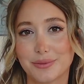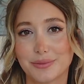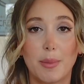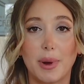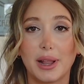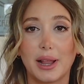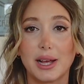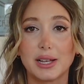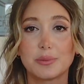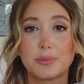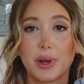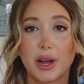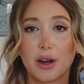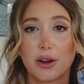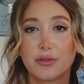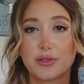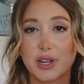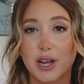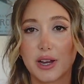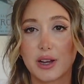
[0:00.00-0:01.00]
My last
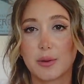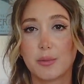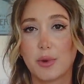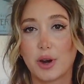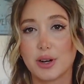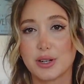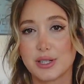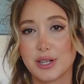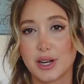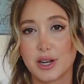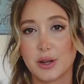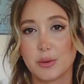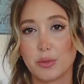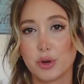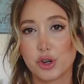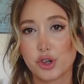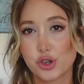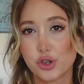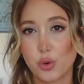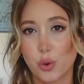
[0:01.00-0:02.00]
pair of denim are denim
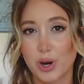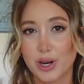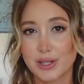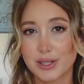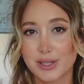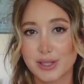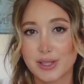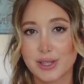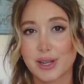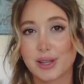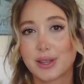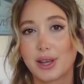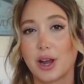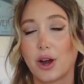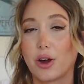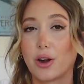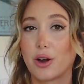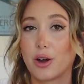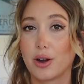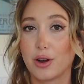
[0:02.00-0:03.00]
shorts. They
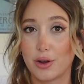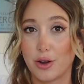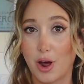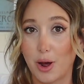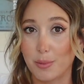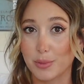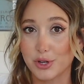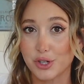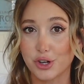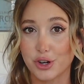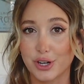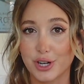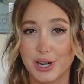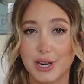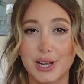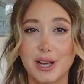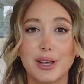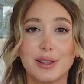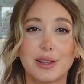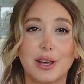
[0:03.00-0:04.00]
are not
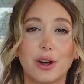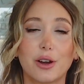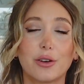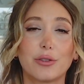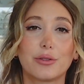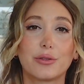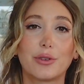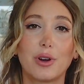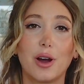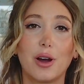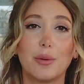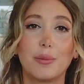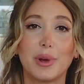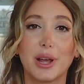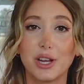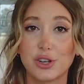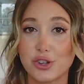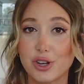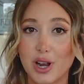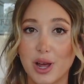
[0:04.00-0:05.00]
maternity. They are from
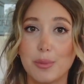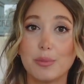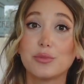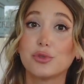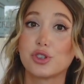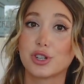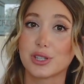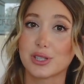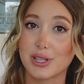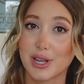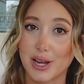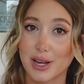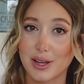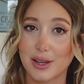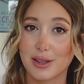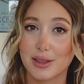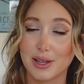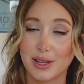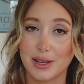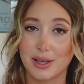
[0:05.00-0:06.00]
H&M, just like
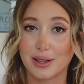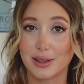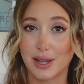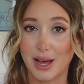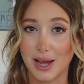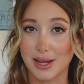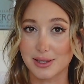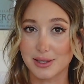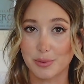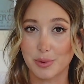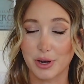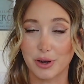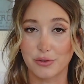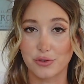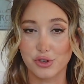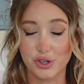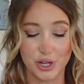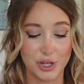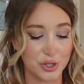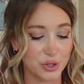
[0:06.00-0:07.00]
the last pair
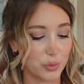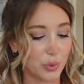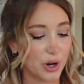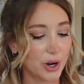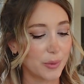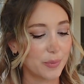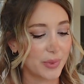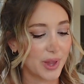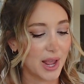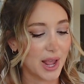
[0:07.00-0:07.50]
of jeans were.